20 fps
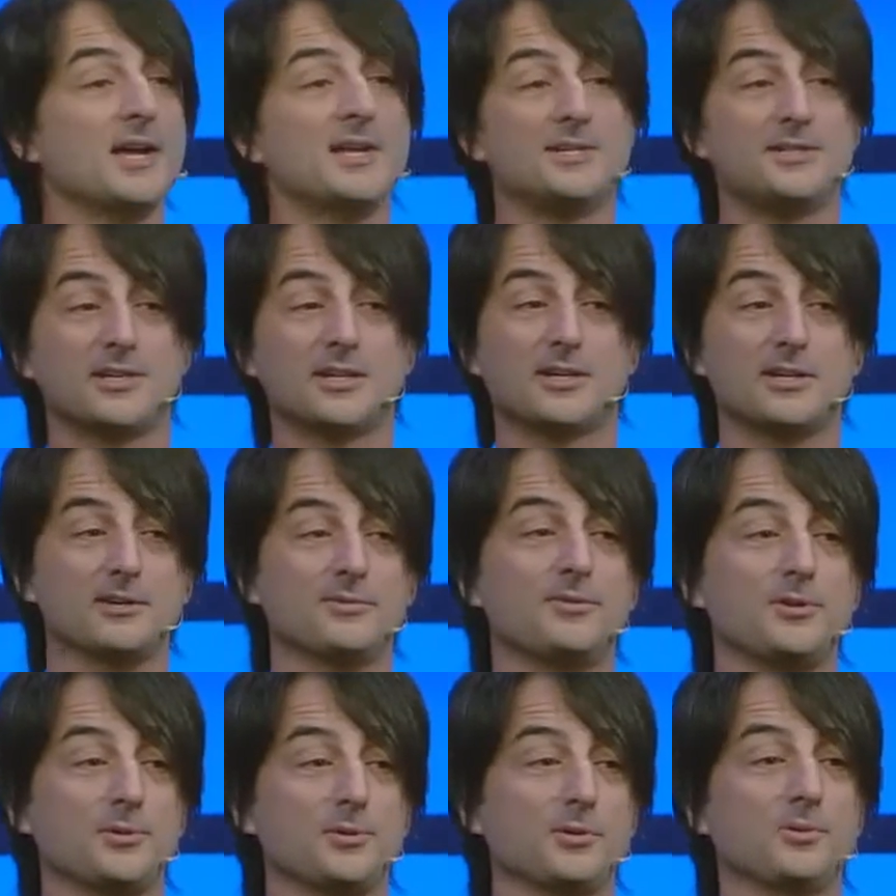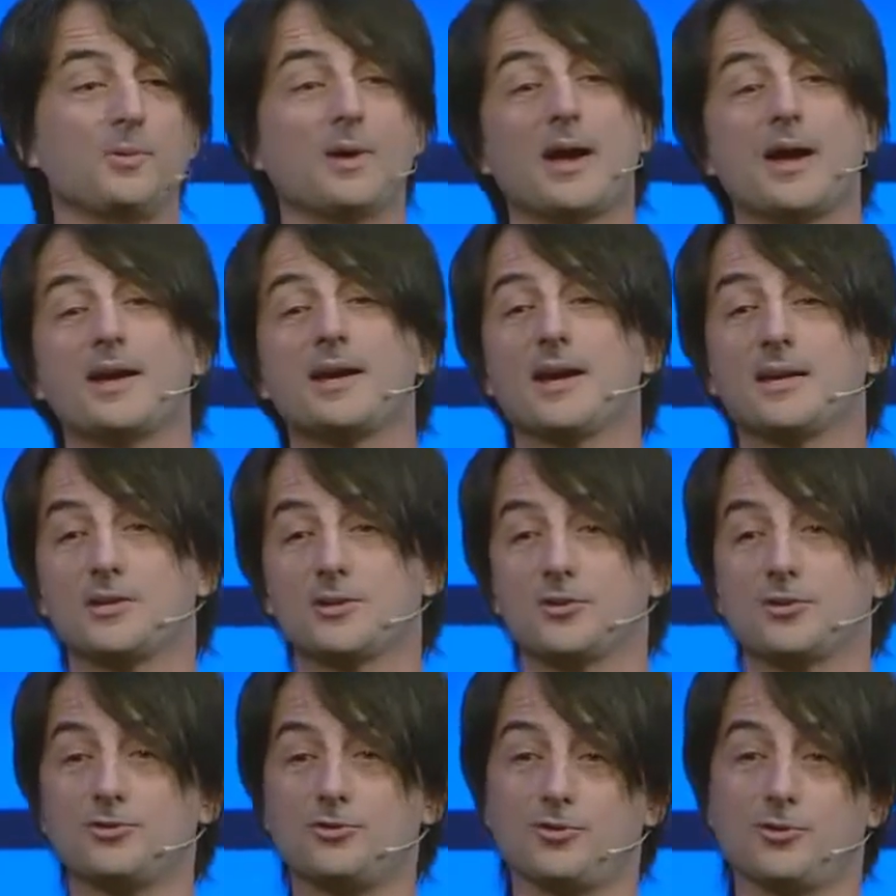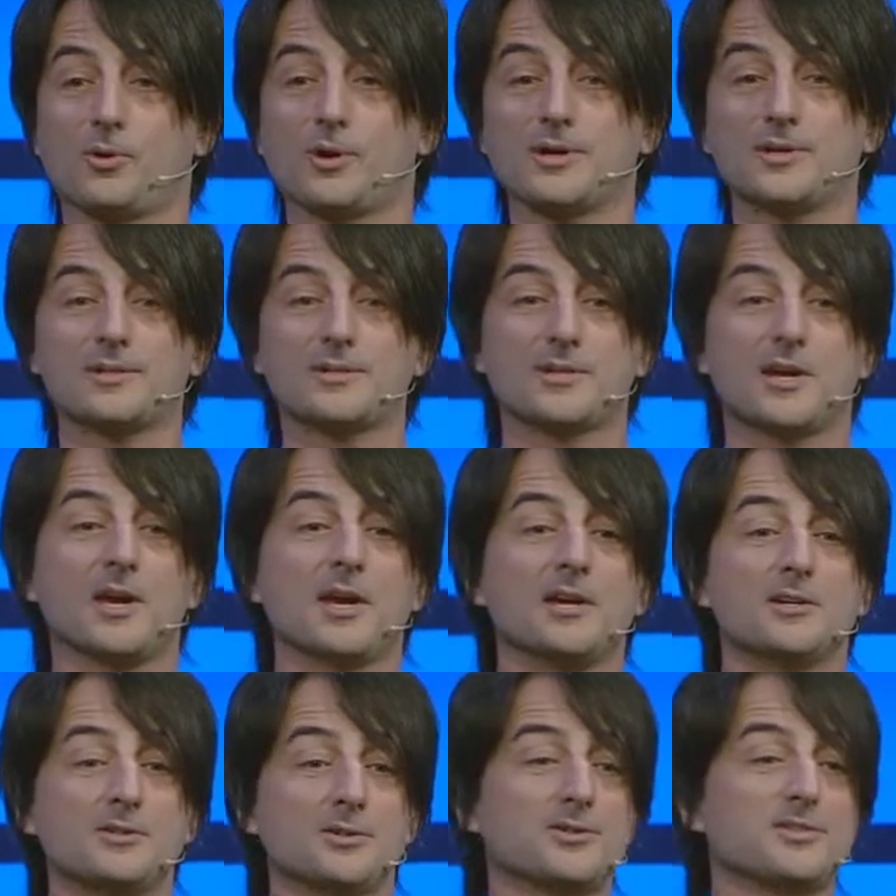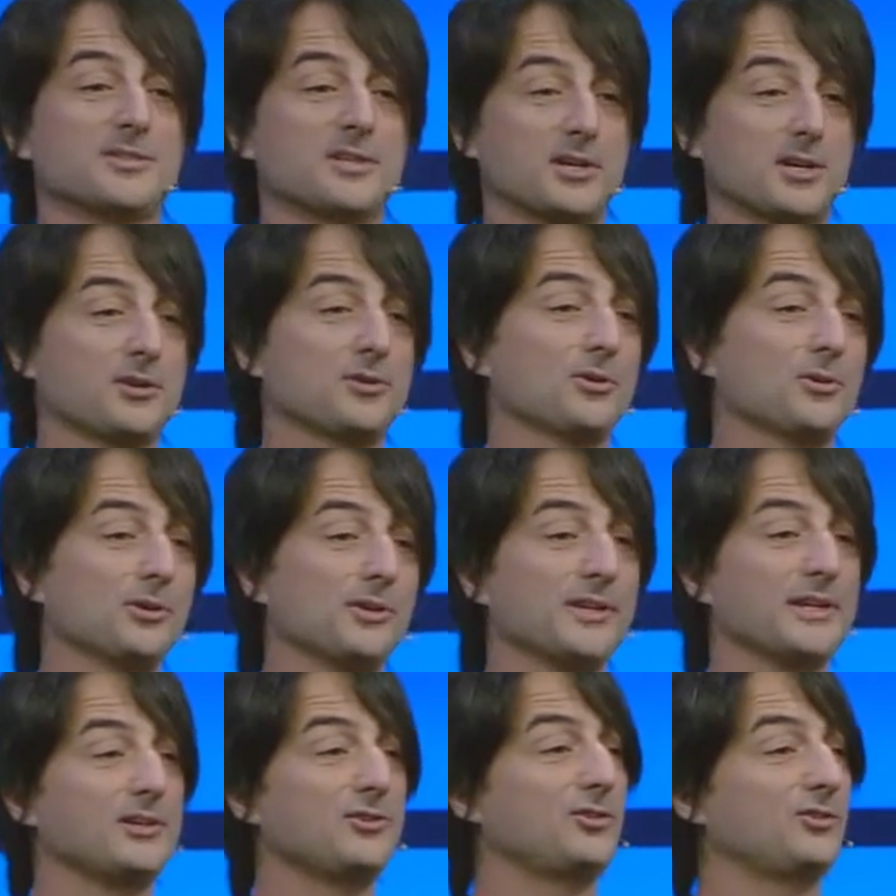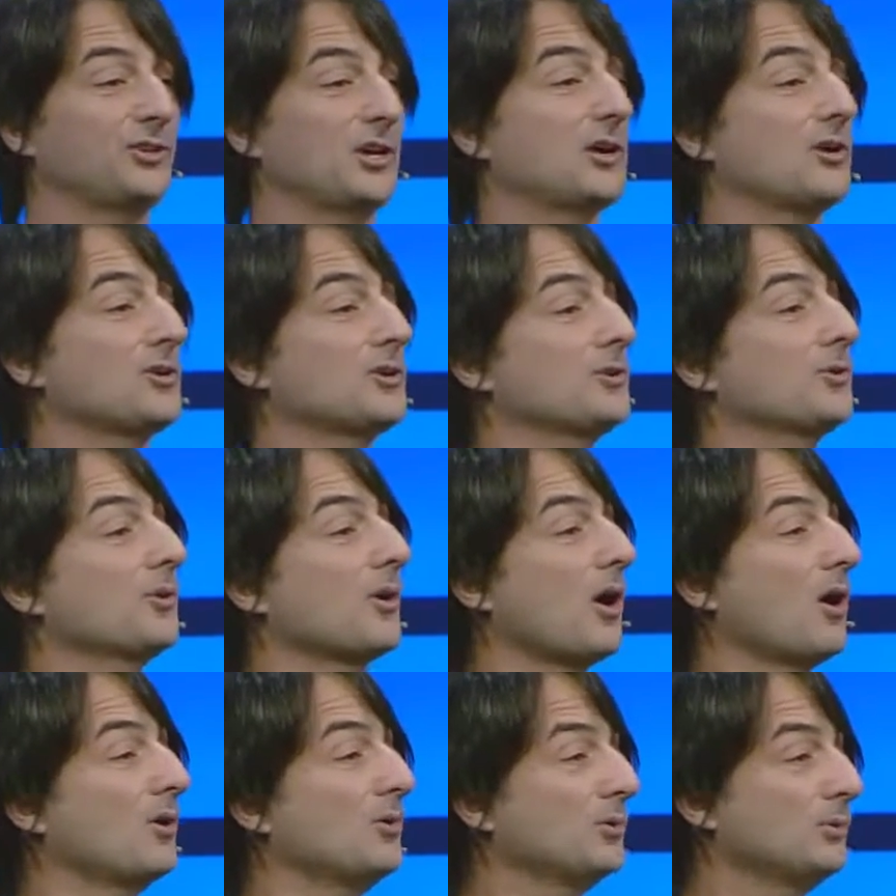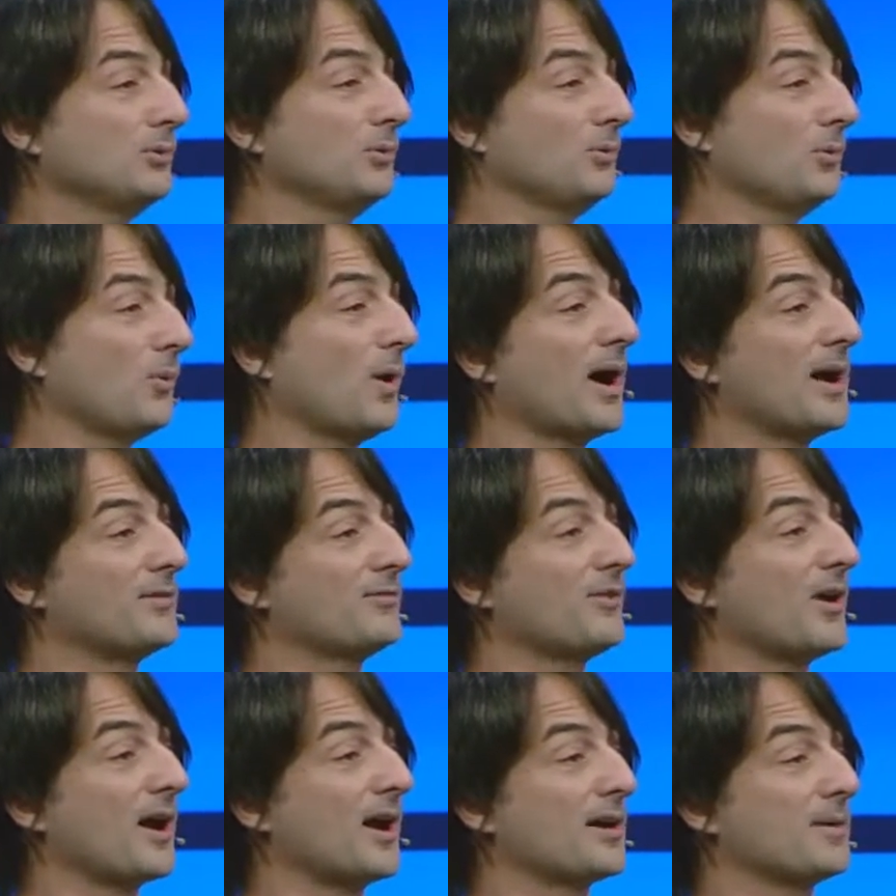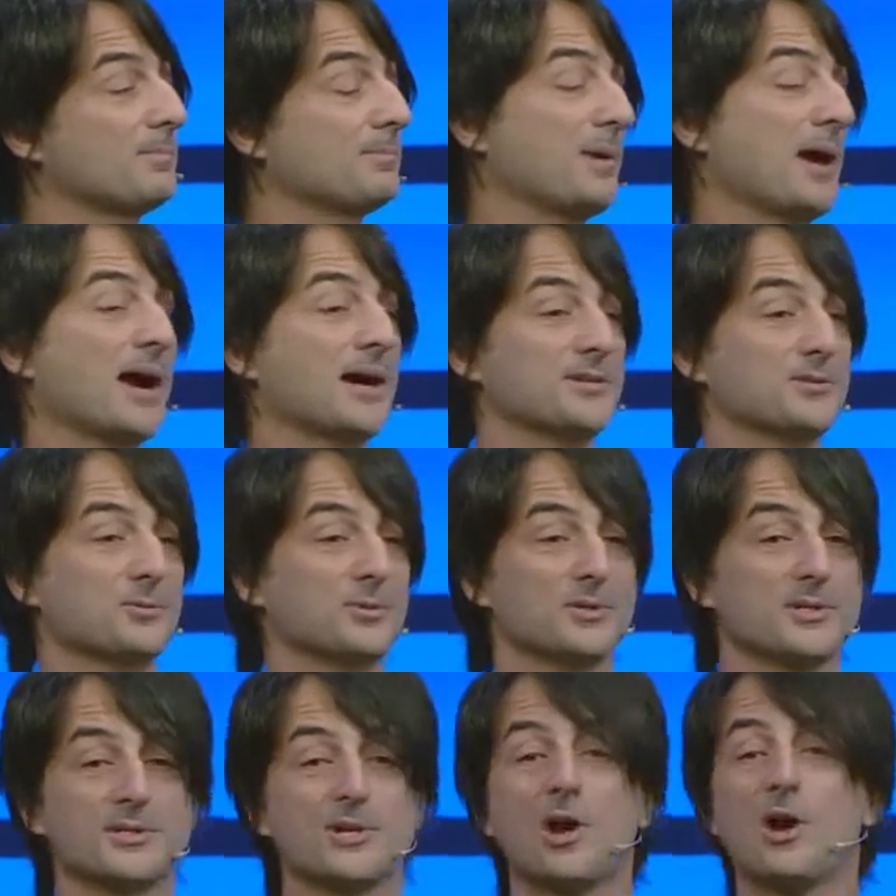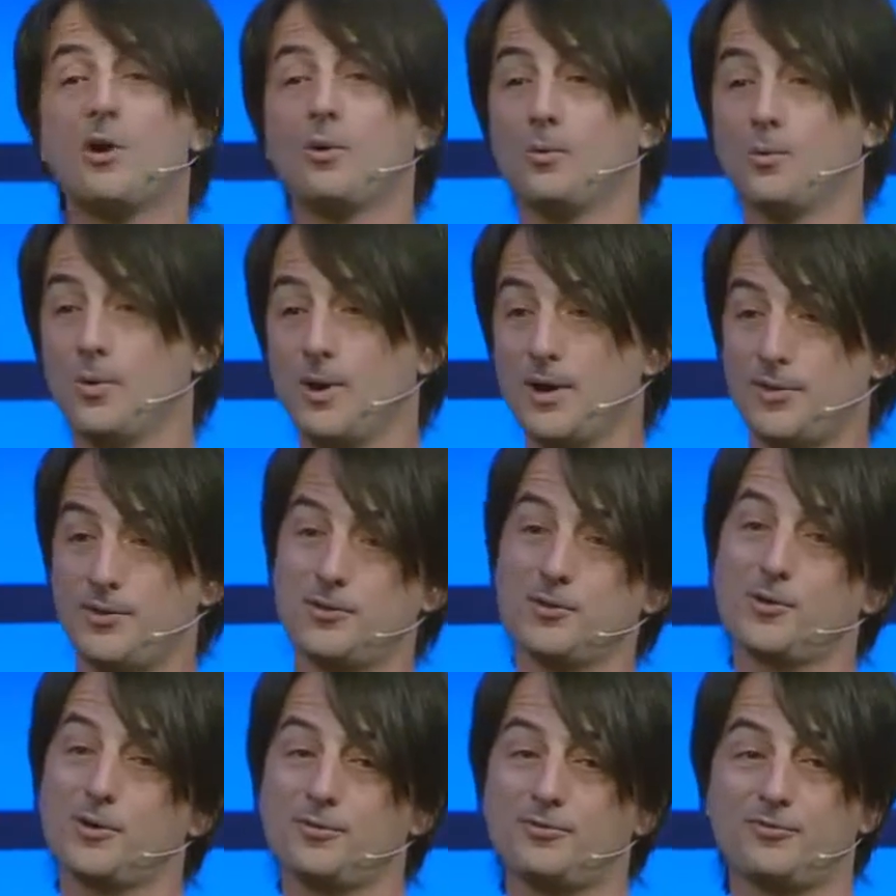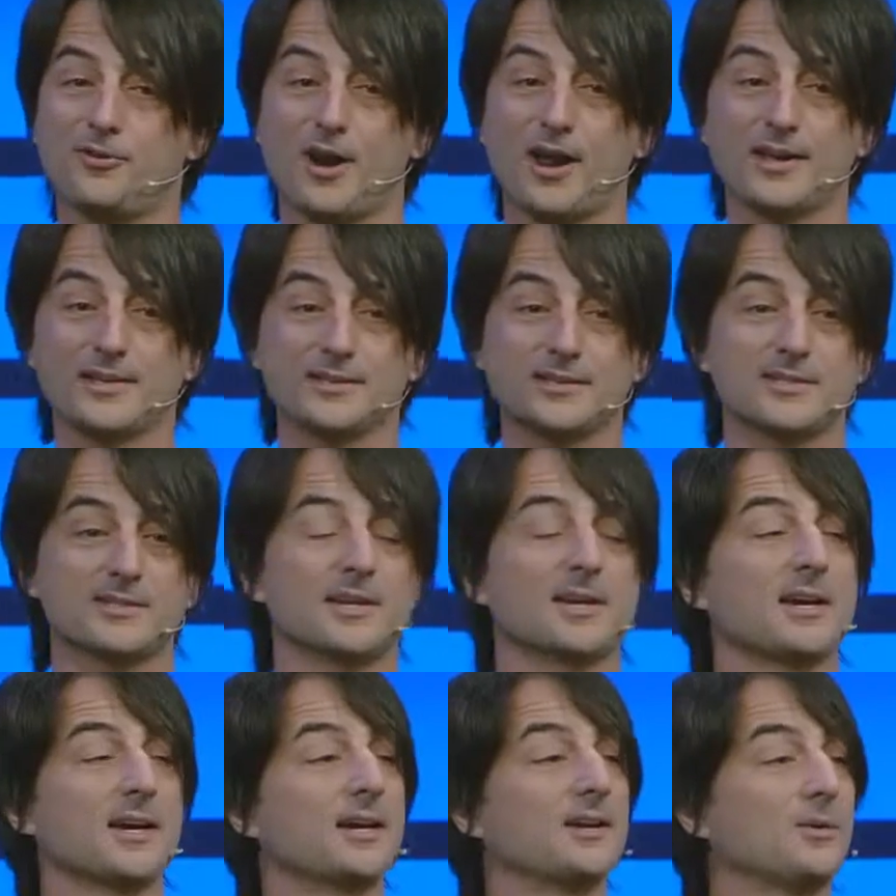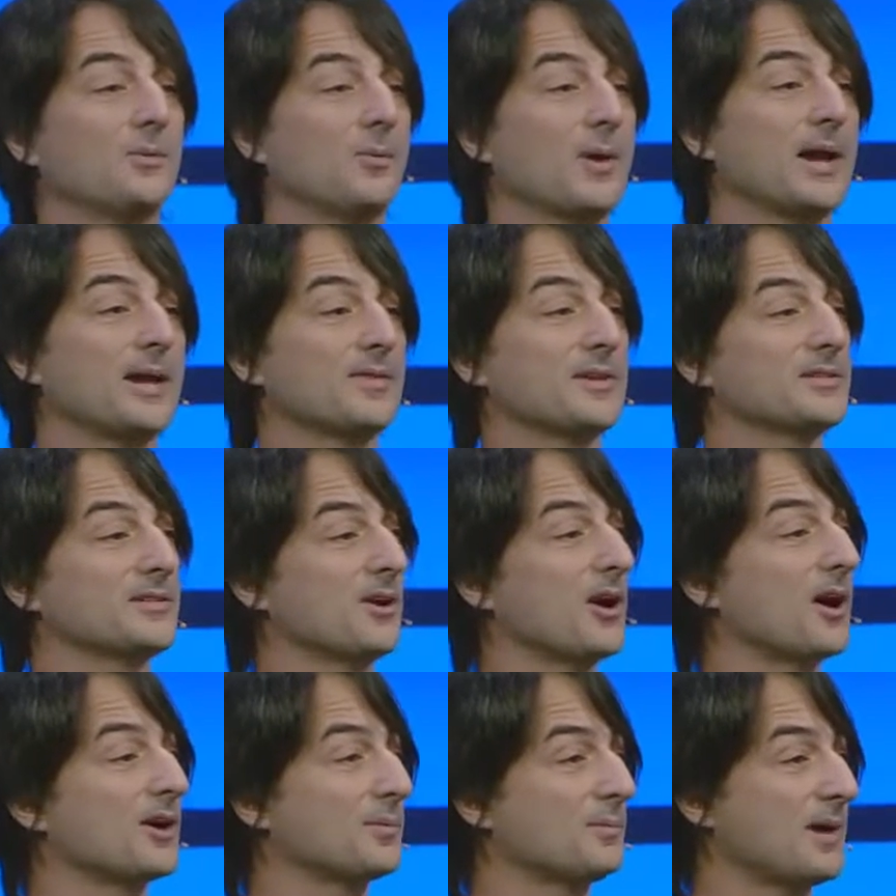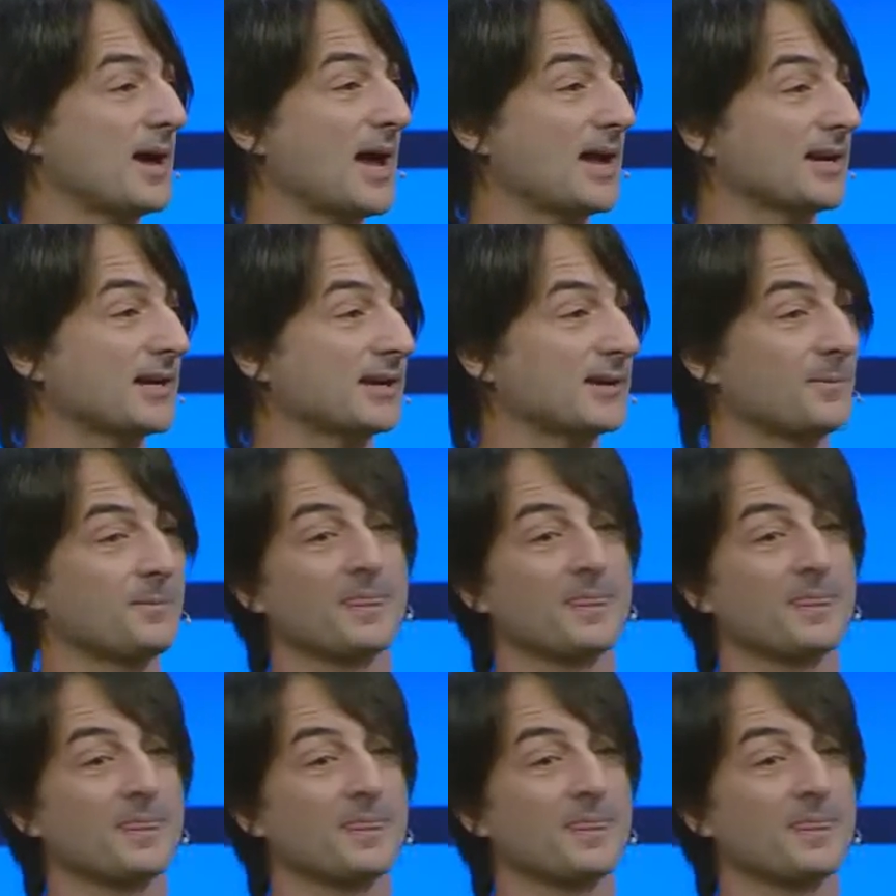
to give you a way at your choice to securely share your own Wi-Fi passwords with your friends in a way that's automatic.